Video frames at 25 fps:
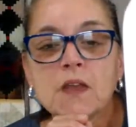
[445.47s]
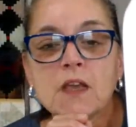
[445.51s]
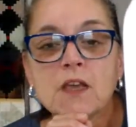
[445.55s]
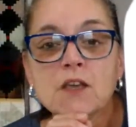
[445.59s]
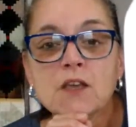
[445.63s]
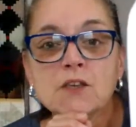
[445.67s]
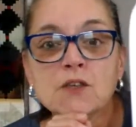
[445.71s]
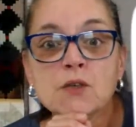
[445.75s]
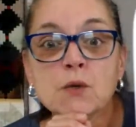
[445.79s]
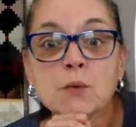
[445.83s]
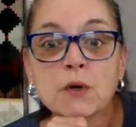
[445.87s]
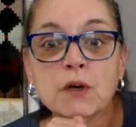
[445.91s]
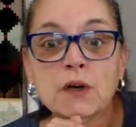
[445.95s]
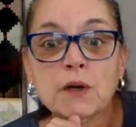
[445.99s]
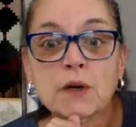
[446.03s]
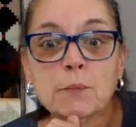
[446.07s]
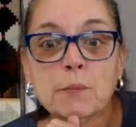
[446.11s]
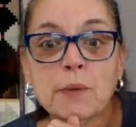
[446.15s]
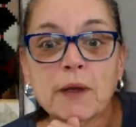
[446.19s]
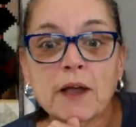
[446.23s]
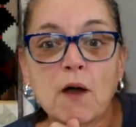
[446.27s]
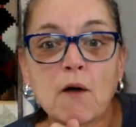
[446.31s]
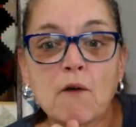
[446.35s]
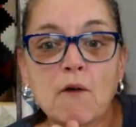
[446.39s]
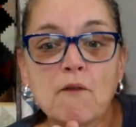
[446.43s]
So we're going to
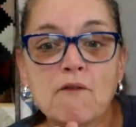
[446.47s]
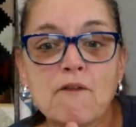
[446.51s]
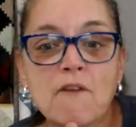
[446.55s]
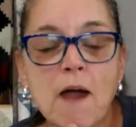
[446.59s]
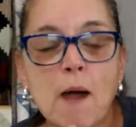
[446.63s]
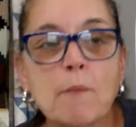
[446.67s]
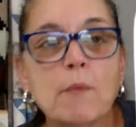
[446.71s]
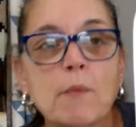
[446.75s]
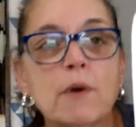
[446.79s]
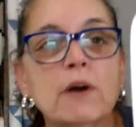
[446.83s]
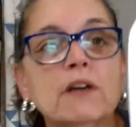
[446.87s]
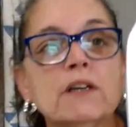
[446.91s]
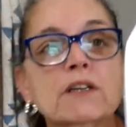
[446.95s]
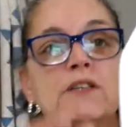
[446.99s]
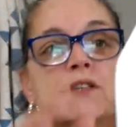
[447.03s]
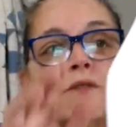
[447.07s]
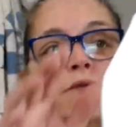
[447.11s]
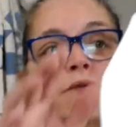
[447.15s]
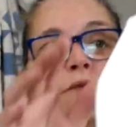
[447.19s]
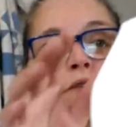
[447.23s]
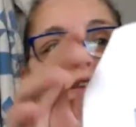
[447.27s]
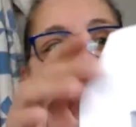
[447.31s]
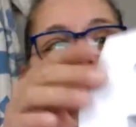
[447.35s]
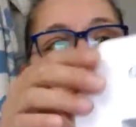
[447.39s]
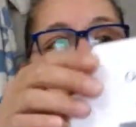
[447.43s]
pick out fabrics
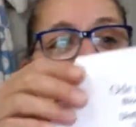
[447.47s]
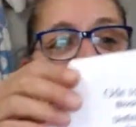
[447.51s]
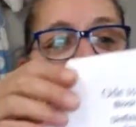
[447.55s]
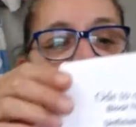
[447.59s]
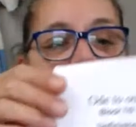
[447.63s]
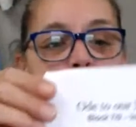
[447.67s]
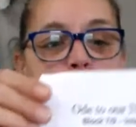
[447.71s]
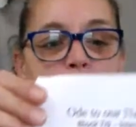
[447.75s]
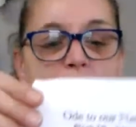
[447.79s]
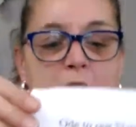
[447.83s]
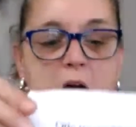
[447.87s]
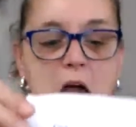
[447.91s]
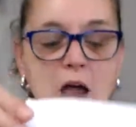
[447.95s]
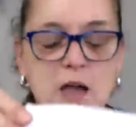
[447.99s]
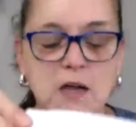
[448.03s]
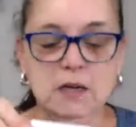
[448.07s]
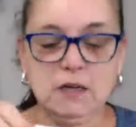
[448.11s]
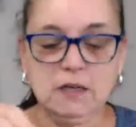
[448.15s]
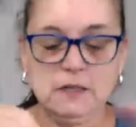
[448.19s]
for this block.